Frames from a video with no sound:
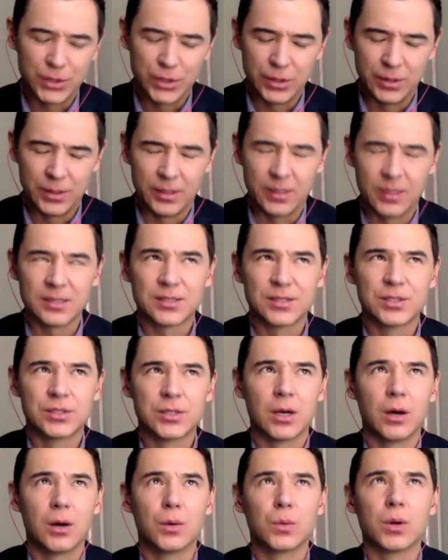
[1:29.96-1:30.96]
Judy. And it
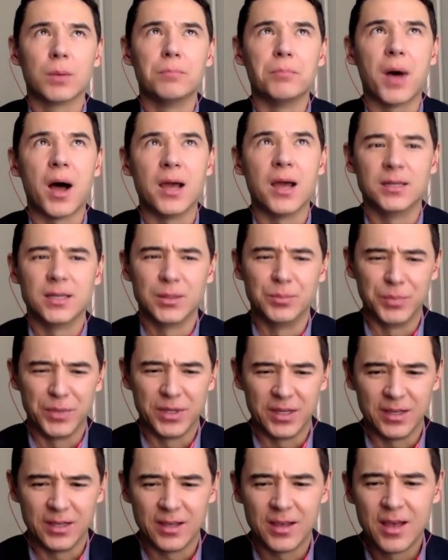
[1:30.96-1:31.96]
so reminded
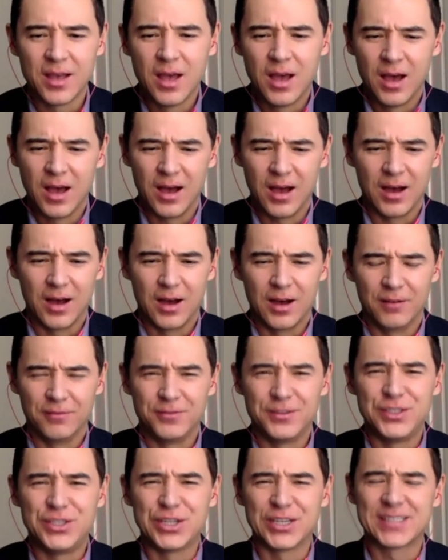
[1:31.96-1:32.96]
me
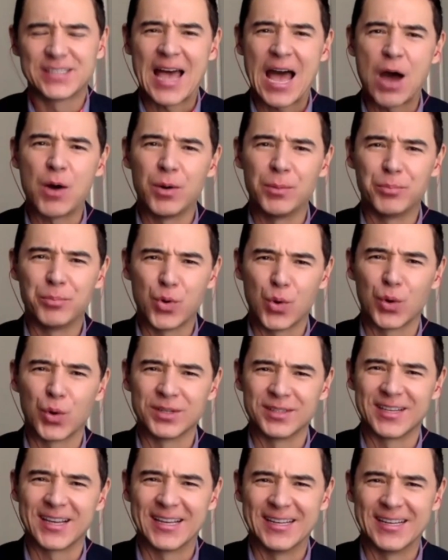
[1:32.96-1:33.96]
of just how
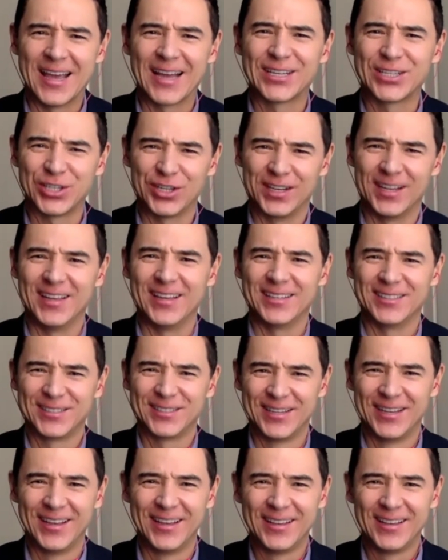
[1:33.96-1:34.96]
important connection
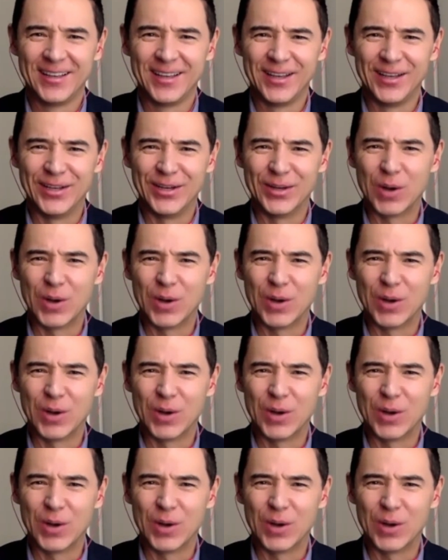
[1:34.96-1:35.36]
is. Yes.